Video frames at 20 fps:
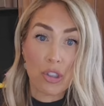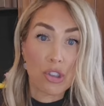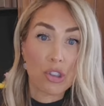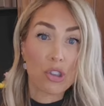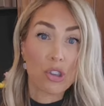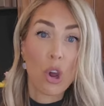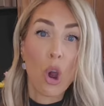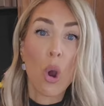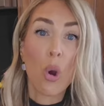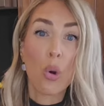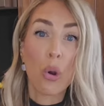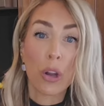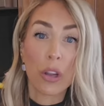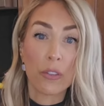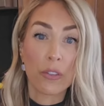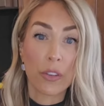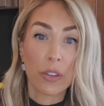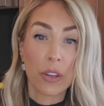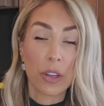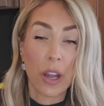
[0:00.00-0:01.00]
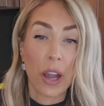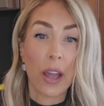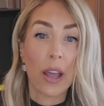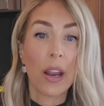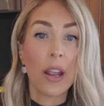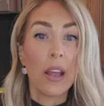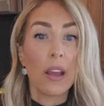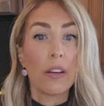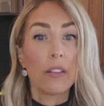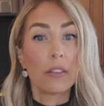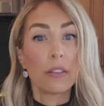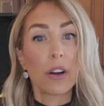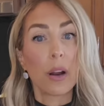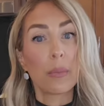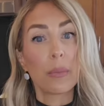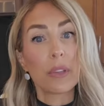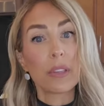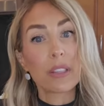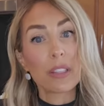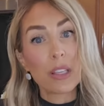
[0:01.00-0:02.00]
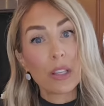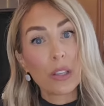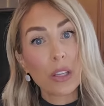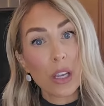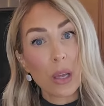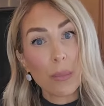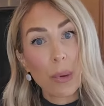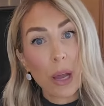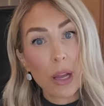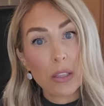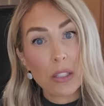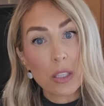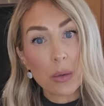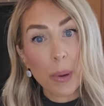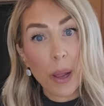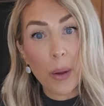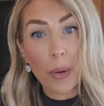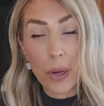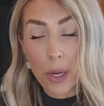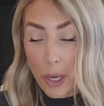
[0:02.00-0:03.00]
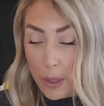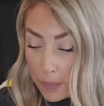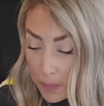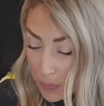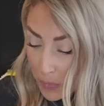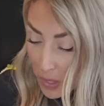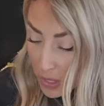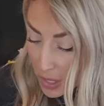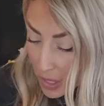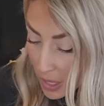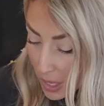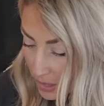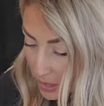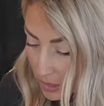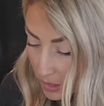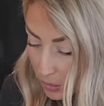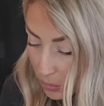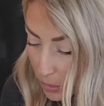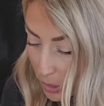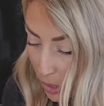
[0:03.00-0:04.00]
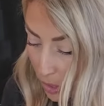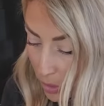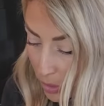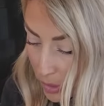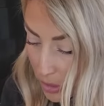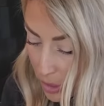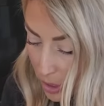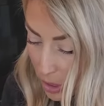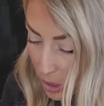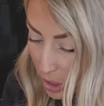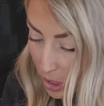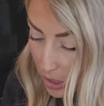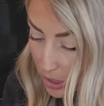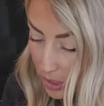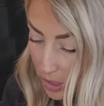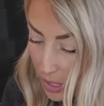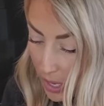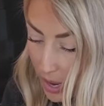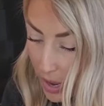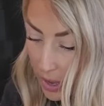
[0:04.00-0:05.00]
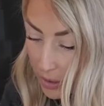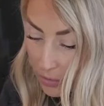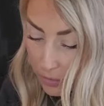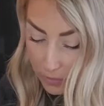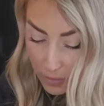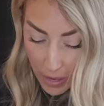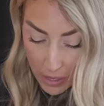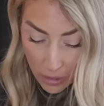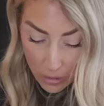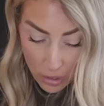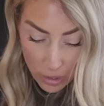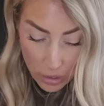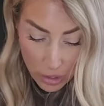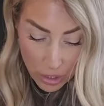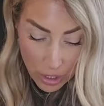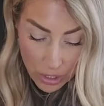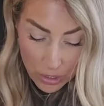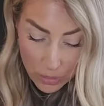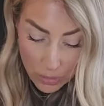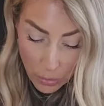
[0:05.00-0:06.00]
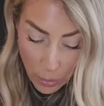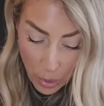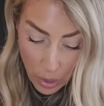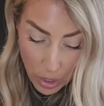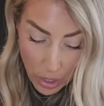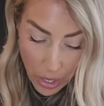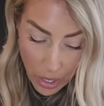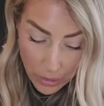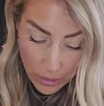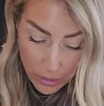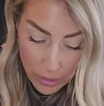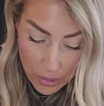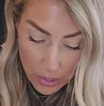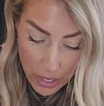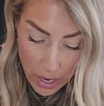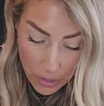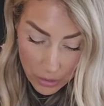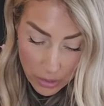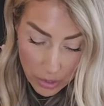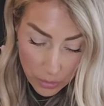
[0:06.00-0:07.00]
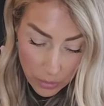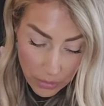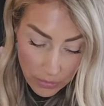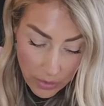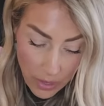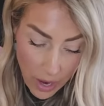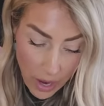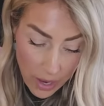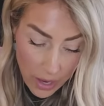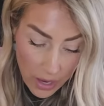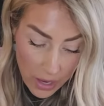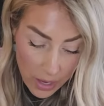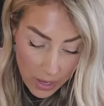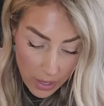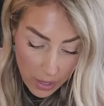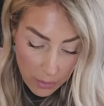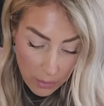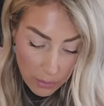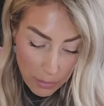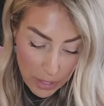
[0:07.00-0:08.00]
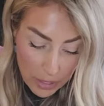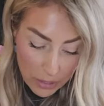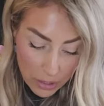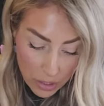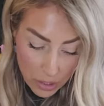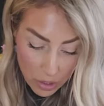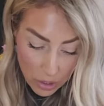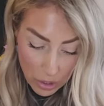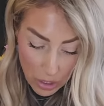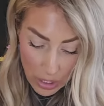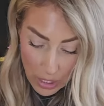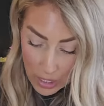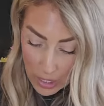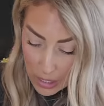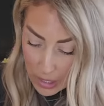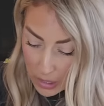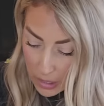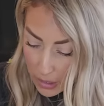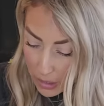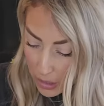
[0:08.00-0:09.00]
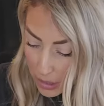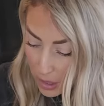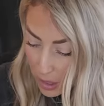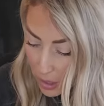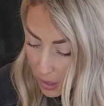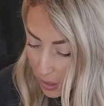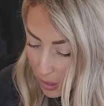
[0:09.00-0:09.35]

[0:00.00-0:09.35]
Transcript: so good for the gut, from the psyllium husk powder. And we are going to just add phytonutrients, more colors now. So we've got mixed greens,